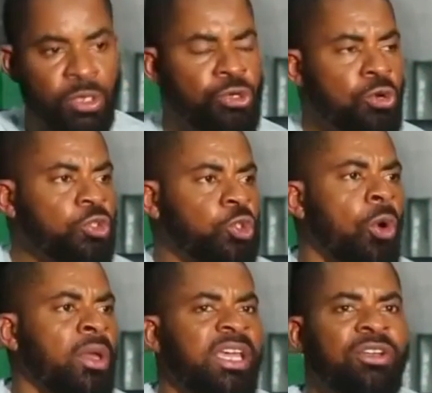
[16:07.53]
You know,
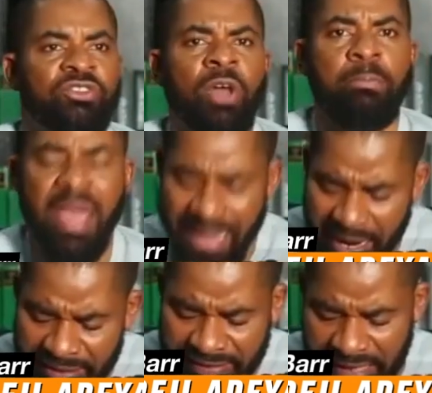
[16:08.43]
so it does not make
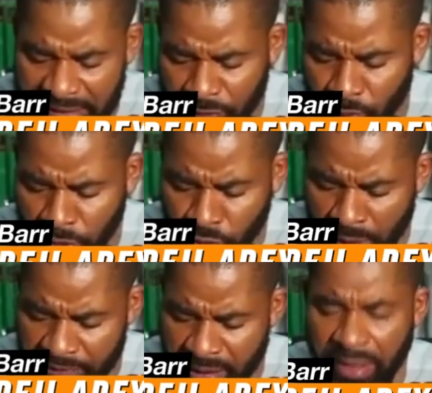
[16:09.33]
any sense
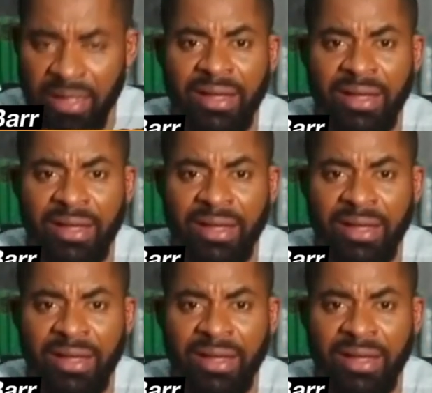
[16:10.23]
whatsoever.